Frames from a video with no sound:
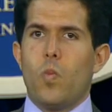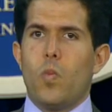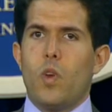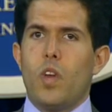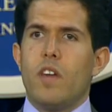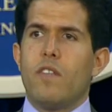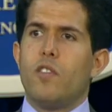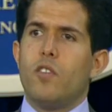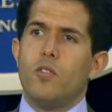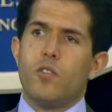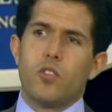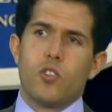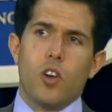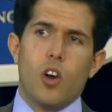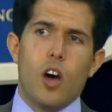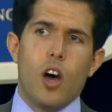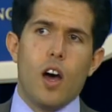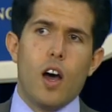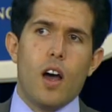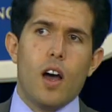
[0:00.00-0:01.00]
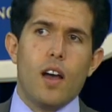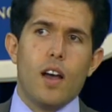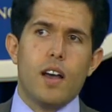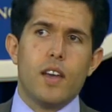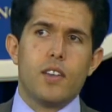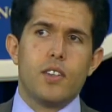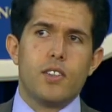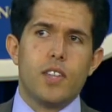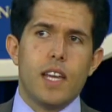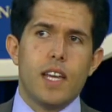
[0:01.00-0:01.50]
If you saw
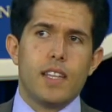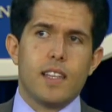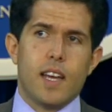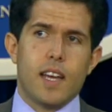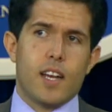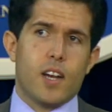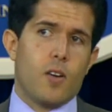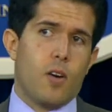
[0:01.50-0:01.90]
a state like